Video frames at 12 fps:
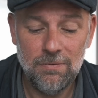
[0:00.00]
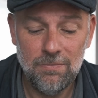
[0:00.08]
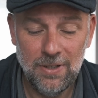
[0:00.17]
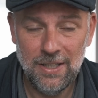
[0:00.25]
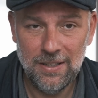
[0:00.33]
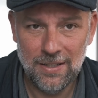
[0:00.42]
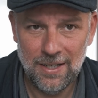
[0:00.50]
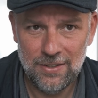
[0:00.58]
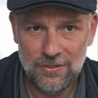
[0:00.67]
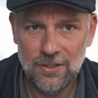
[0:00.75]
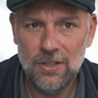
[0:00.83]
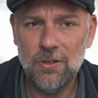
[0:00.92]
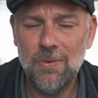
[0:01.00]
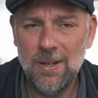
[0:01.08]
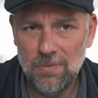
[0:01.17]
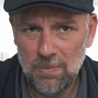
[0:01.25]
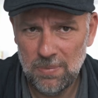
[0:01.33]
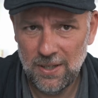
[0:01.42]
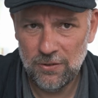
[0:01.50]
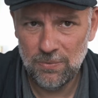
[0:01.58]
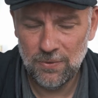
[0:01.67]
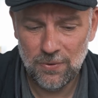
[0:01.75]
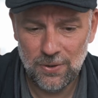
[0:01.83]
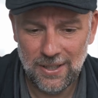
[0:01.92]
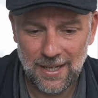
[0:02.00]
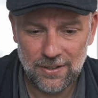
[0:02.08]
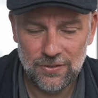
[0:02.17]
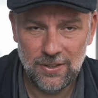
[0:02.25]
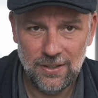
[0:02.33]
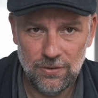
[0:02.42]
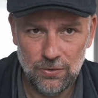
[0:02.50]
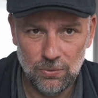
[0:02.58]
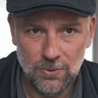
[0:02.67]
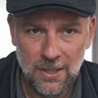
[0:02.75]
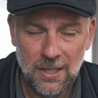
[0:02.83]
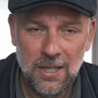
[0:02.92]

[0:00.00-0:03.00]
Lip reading: Really nice, great replacement for the X-T2.